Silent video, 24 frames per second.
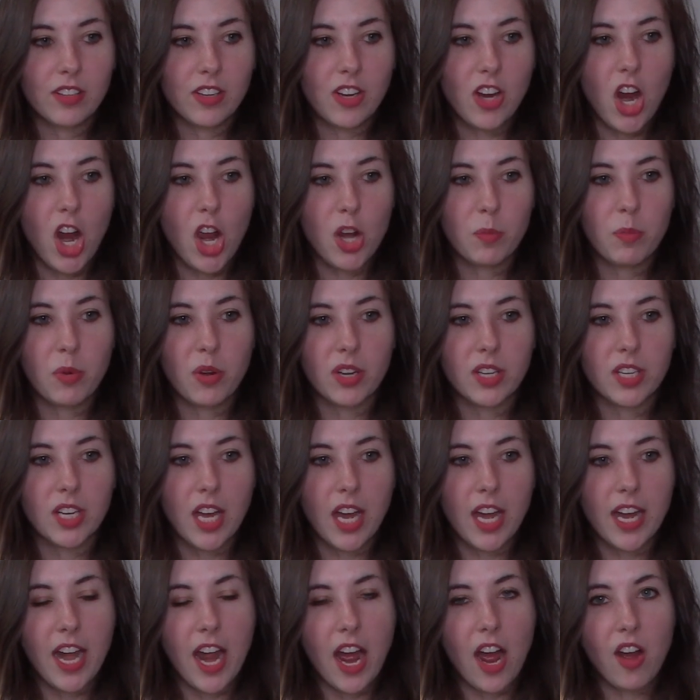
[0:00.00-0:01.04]
cardboard
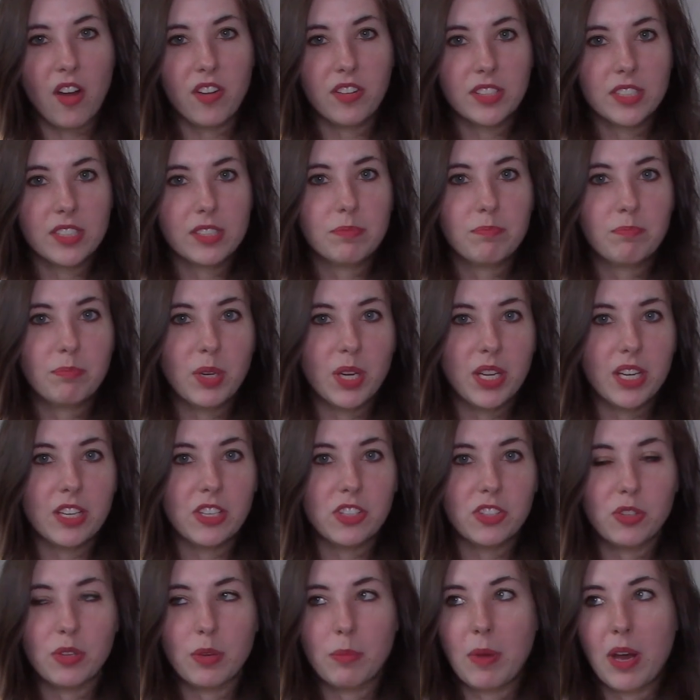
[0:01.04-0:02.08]
cutouts put
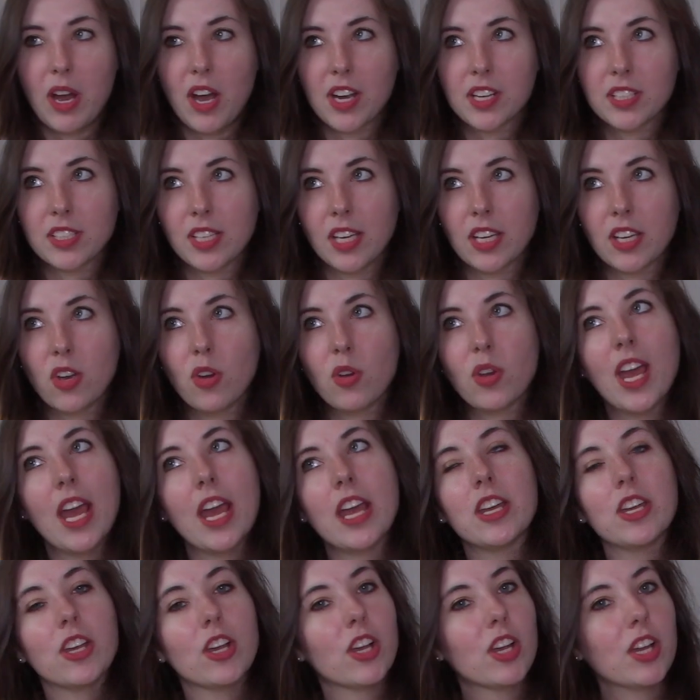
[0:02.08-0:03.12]
into a box, like,
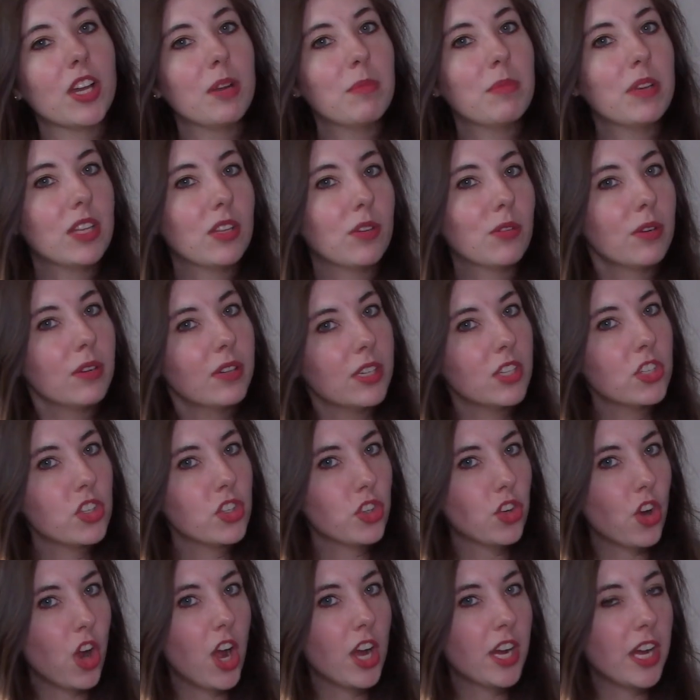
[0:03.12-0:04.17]
okay, you're gonna be the really
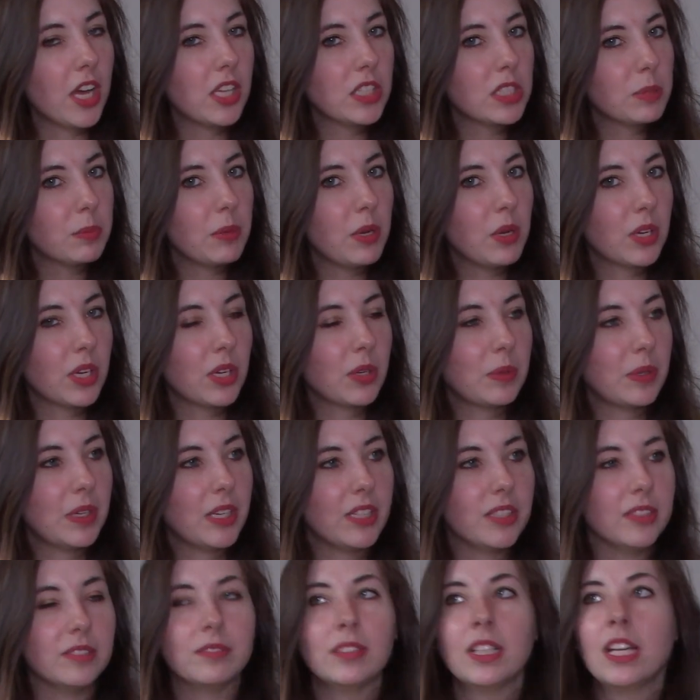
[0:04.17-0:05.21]
strong outspoken
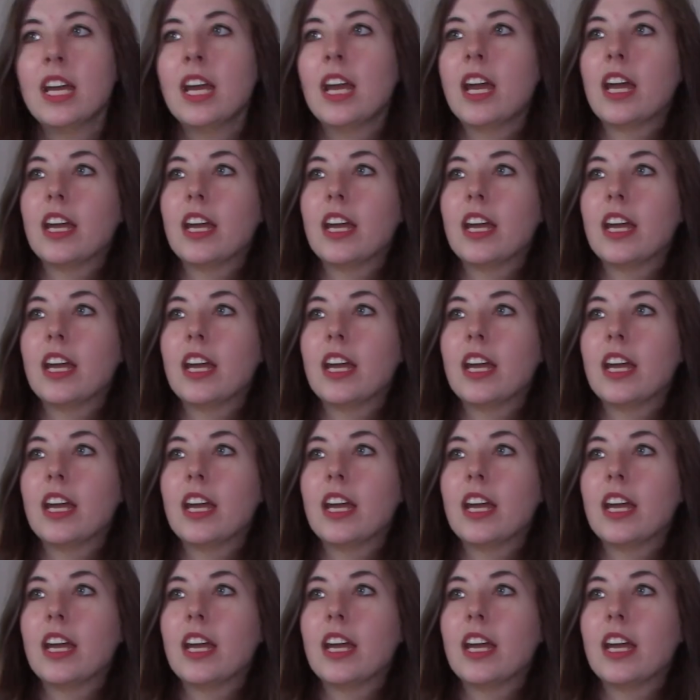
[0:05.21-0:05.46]
one,